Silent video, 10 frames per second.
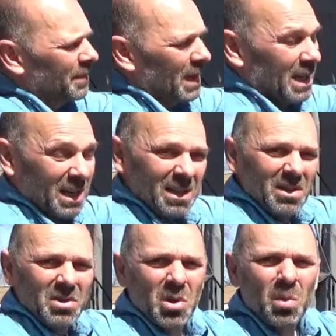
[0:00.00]
and
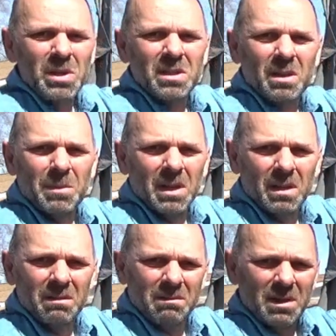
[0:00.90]
there's always
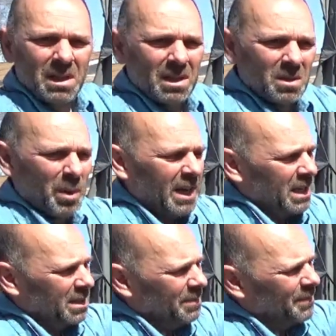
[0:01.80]
something in his
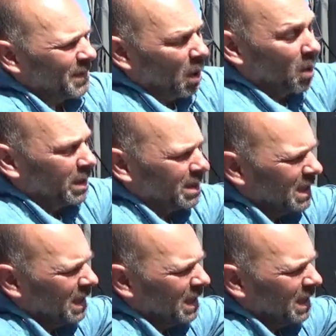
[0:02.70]
paintings, always.